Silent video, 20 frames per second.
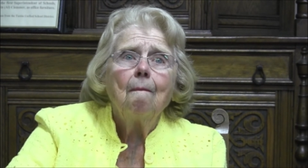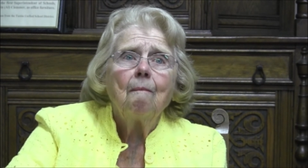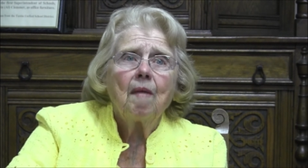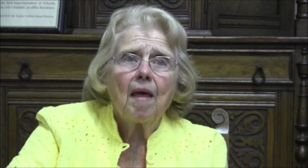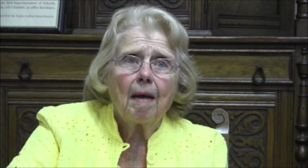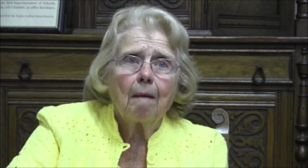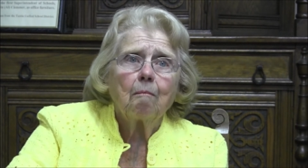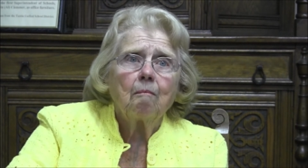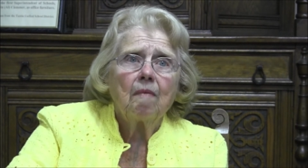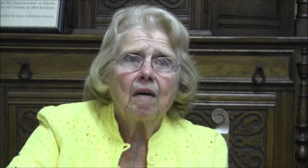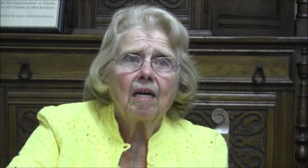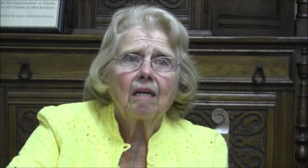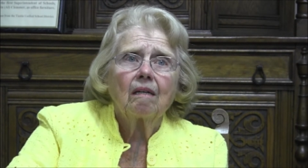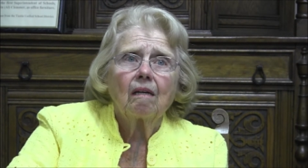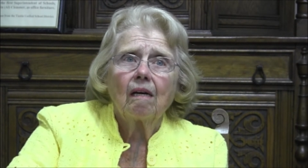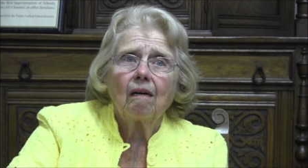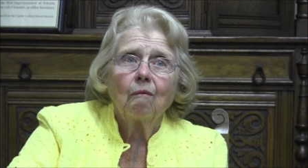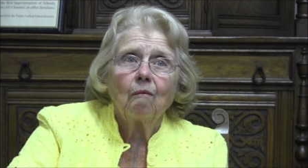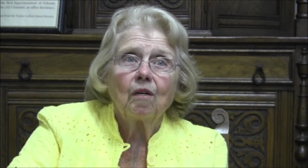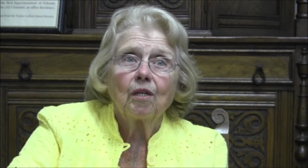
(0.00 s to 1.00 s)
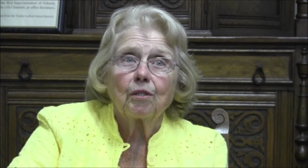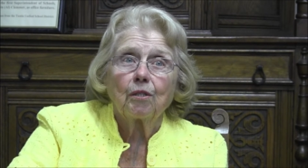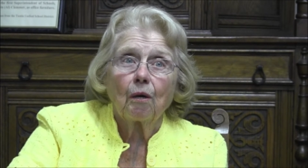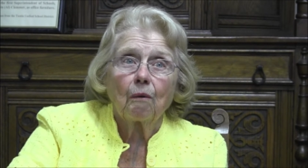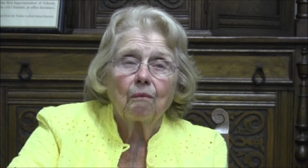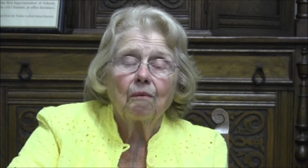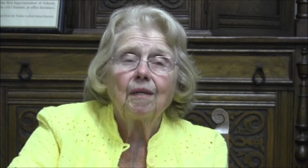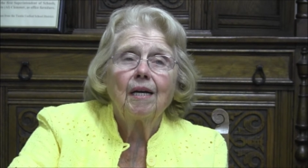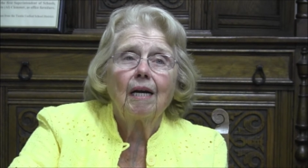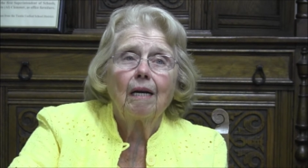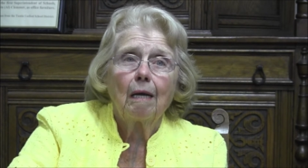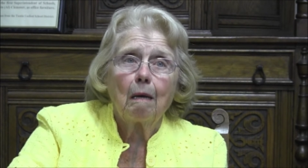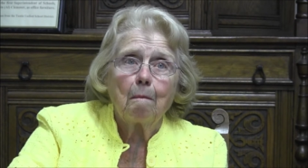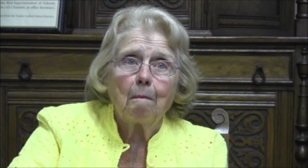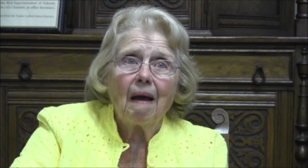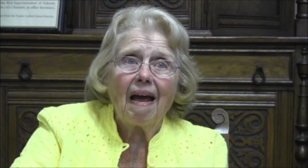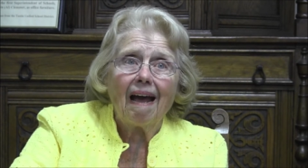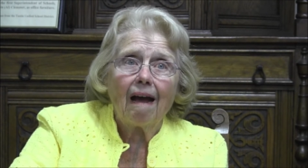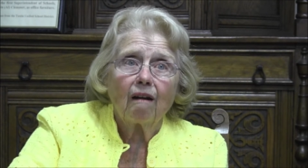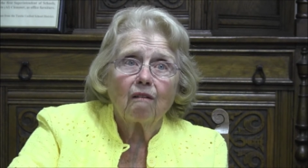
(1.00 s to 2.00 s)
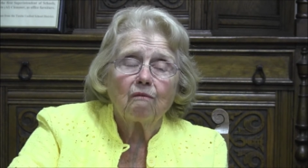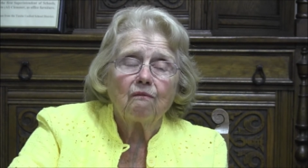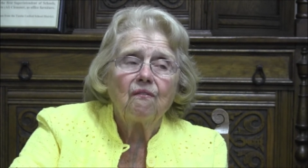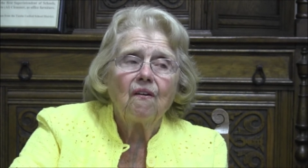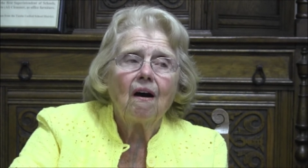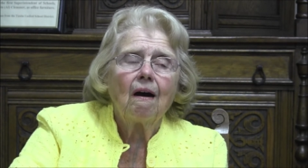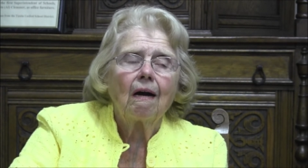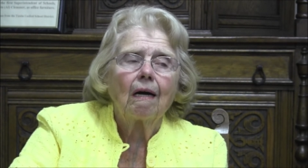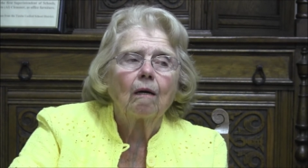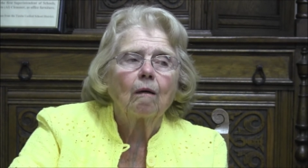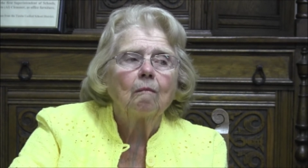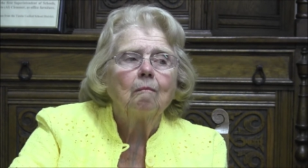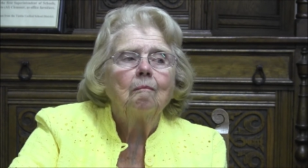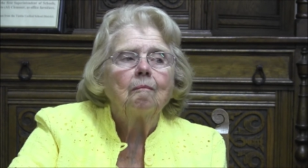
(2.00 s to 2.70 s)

it meant it was a really bad fire.